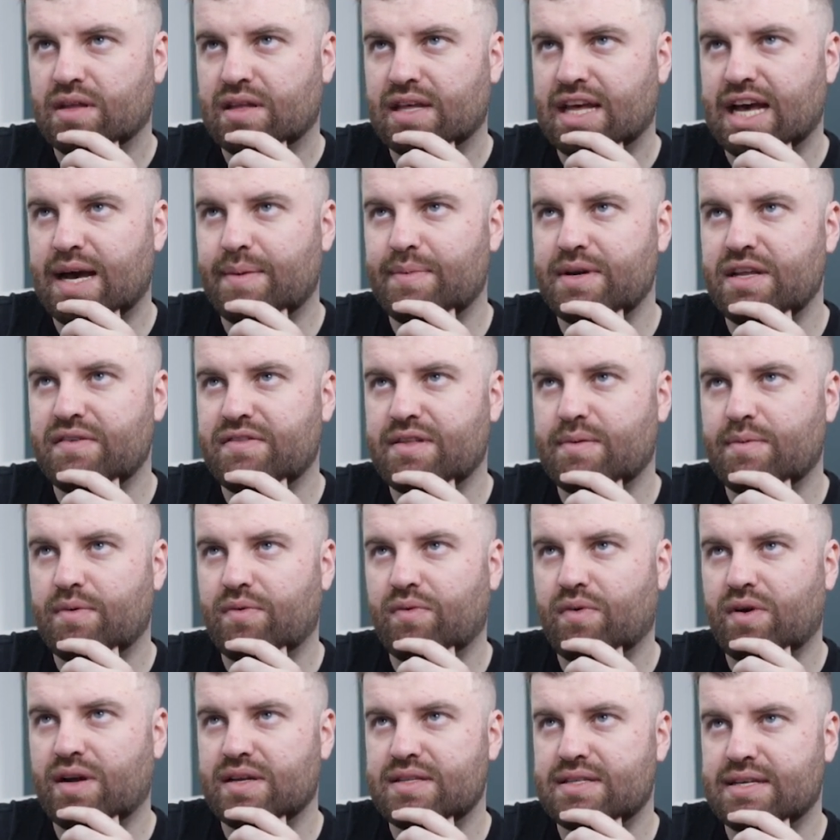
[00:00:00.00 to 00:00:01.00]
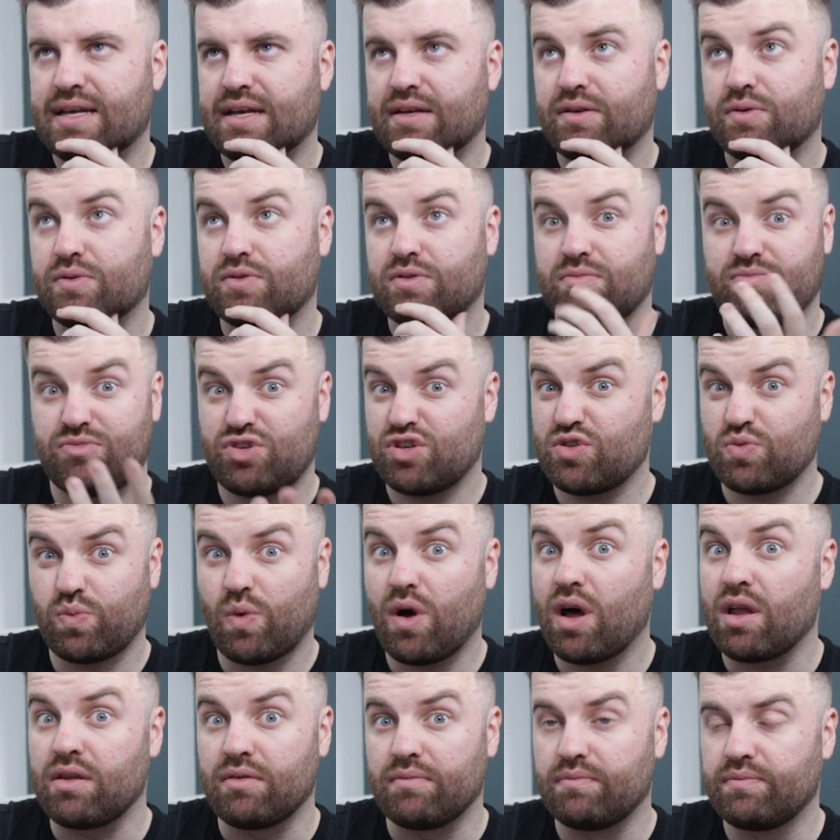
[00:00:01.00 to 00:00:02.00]
How many of them are right angles? Just
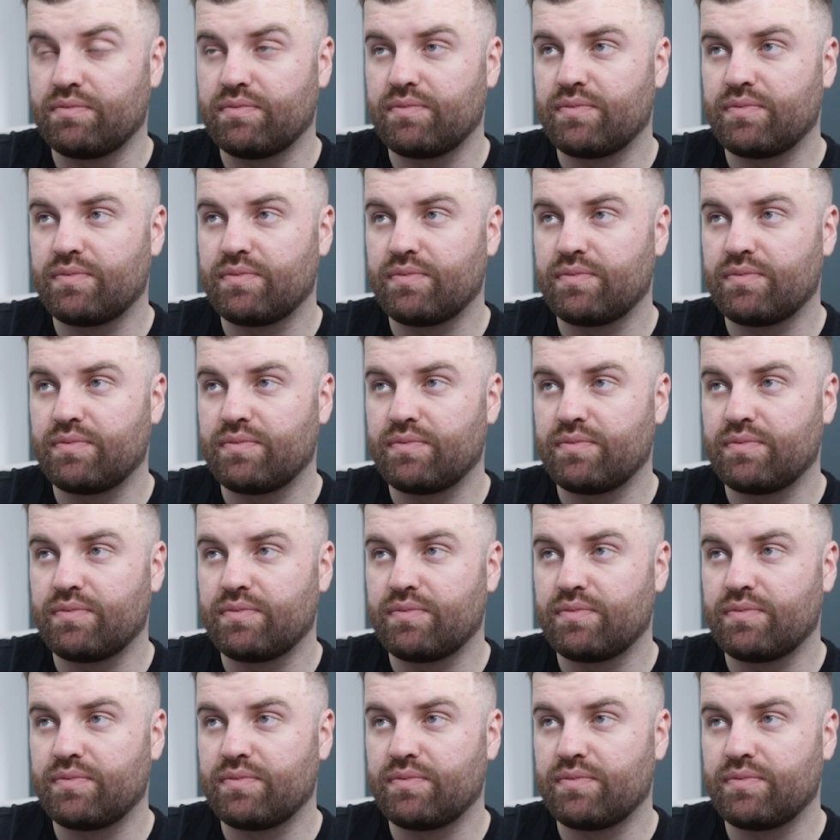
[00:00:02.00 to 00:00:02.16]
one.